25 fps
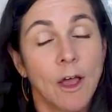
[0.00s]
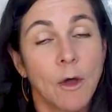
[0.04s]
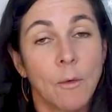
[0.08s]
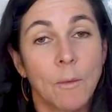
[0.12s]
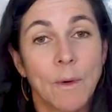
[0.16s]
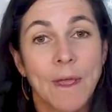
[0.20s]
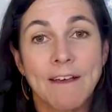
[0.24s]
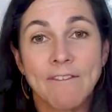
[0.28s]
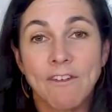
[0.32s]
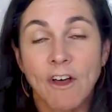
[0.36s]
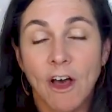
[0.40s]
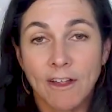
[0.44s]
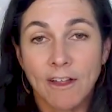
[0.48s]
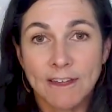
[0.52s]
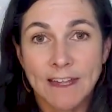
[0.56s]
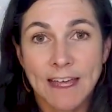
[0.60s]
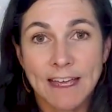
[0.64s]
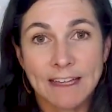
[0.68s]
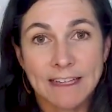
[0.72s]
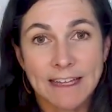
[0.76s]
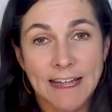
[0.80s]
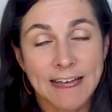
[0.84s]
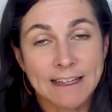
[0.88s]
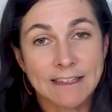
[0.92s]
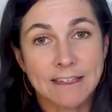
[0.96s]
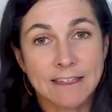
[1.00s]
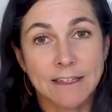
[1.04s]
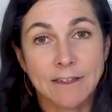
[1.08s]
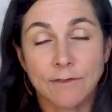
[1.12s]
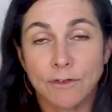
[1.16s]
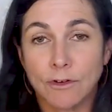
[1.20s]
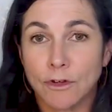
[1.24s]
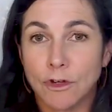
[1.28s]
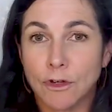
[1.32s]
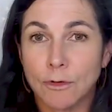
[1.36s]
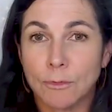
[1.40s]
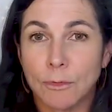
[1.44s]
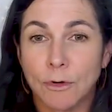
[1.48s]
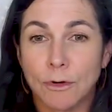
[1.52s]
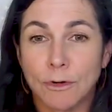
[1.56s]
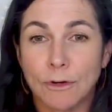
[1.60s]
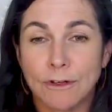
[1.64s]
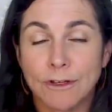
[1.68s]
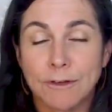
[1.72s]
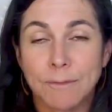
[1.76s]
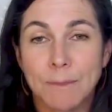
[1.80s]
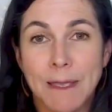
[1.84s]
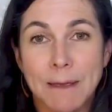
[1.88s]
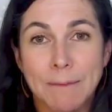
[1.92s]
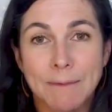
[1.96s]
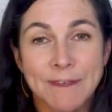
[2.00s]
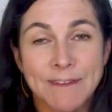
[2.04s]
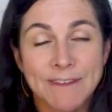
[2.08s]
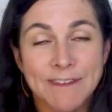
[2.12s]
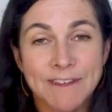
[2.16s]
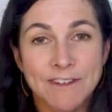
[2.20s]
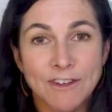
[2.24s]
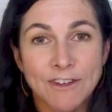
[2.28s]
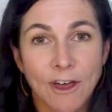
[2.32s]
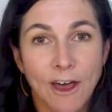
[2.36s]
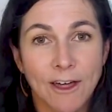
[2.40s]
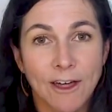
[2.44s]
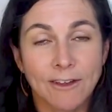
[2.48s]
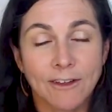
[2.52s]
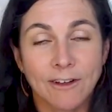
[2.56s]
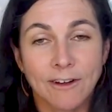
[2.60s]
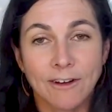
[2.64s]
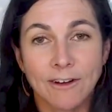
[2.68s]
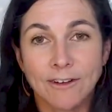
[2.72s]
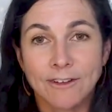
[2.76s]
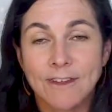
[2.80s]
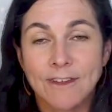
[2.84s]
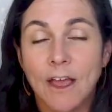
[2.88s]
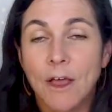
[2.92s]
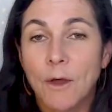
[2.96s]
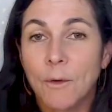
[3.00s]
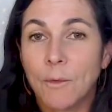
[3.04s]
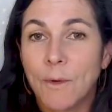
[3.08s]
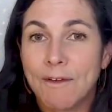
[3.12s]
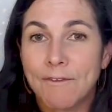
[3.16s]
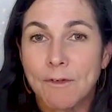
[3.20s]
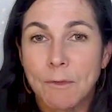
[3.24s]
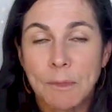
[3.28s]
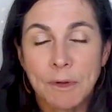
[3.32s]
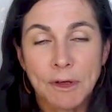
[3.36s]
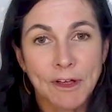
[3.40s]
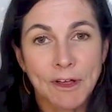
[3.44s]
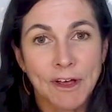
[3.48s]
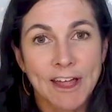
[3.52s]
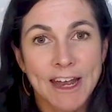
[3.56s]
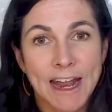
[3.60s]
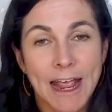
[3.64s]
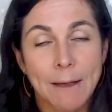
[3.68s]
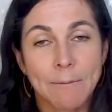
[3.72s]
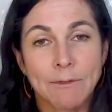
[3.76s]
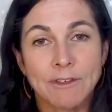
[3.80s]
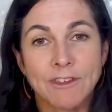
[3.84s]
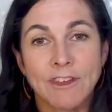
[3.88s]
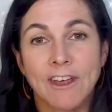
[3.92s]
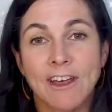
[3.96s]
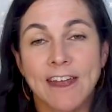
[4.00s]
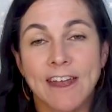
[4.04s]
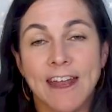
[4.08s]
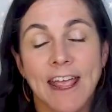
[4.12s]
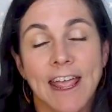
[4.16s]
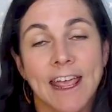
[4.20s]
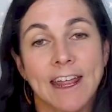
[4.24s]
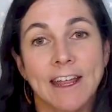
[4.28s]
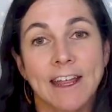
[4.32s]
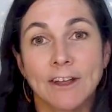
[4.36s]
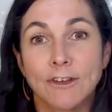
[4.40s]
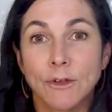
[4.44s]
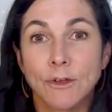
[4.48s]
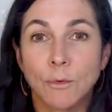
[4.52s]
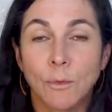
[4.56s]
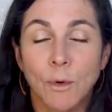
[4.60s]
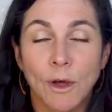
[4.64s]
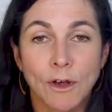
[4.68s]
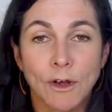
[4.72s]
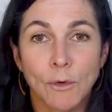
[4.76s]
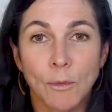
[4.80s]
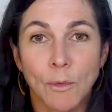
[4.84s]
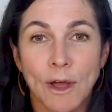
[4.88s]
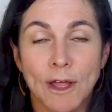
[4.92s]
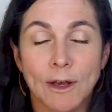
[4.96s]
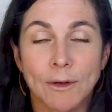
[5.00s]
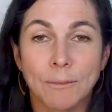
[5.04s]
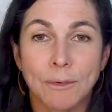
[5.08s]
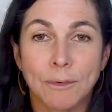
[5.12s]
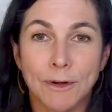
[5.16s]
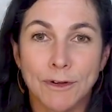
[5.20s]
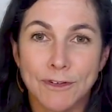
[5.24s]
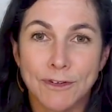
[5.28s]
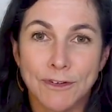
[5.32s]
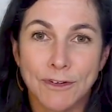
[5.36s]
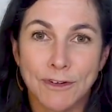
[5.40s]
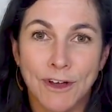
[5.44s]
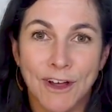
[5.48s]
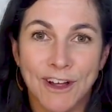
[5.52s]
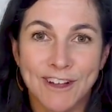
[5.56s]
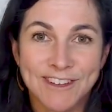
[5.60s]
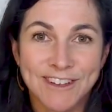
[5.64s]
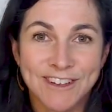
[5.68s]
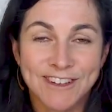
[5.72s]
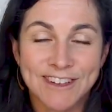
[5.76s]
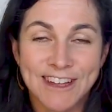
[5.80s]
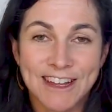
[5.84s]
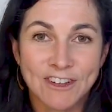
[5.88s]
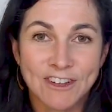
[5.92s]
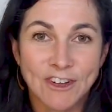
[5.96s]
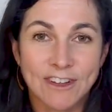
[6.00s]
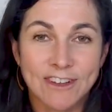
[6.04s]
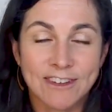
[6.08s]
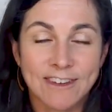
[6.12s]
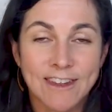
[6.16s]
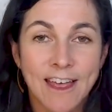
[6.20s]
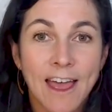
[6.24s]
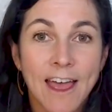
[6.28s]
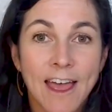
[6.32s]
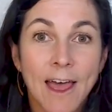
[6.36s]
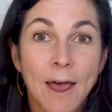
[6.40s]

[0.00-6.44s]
We have online classes for newborns, babies, and toddlers. We have a book on Amazon, and I do one-to-one personal consultations.